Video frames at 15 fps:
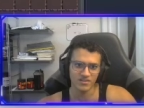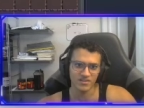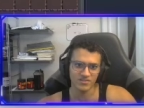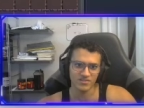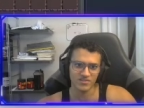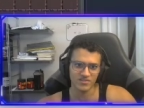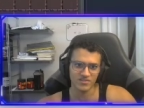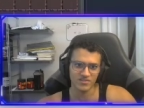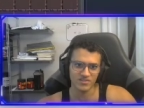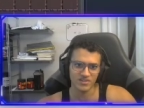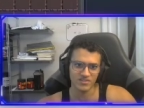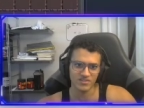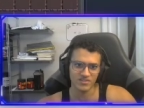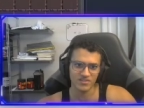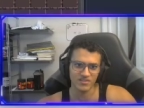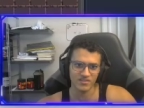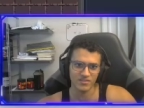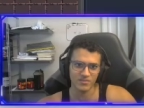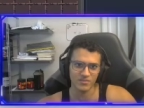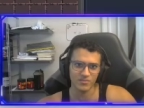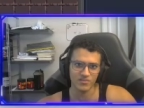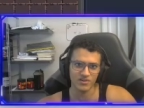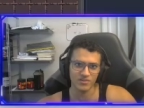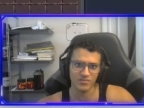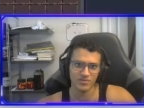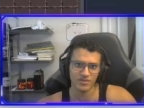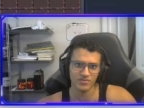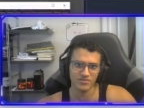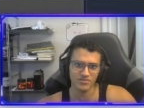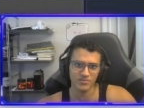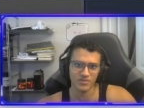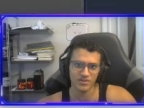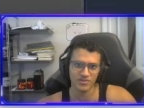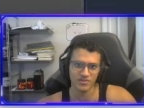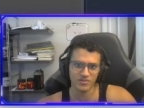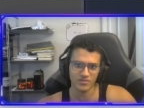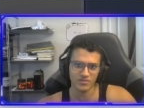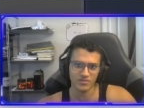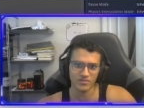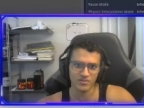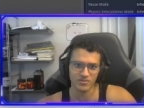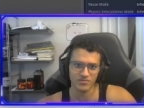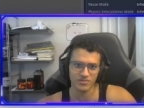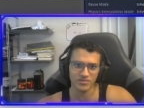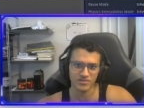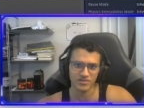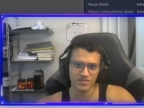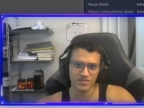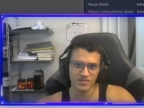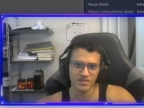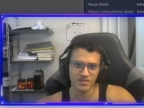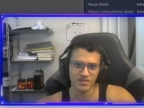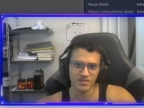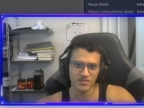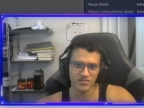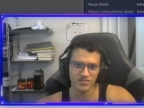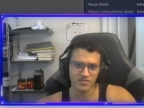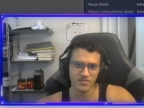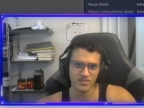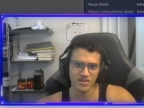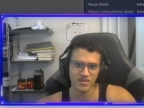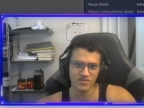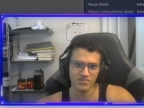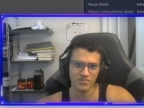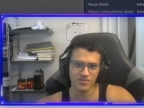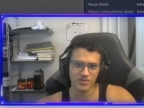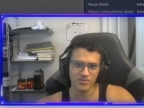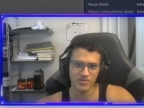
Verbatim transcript: as you can see, like the, the bottom left might not work perfectly. So you can kind of play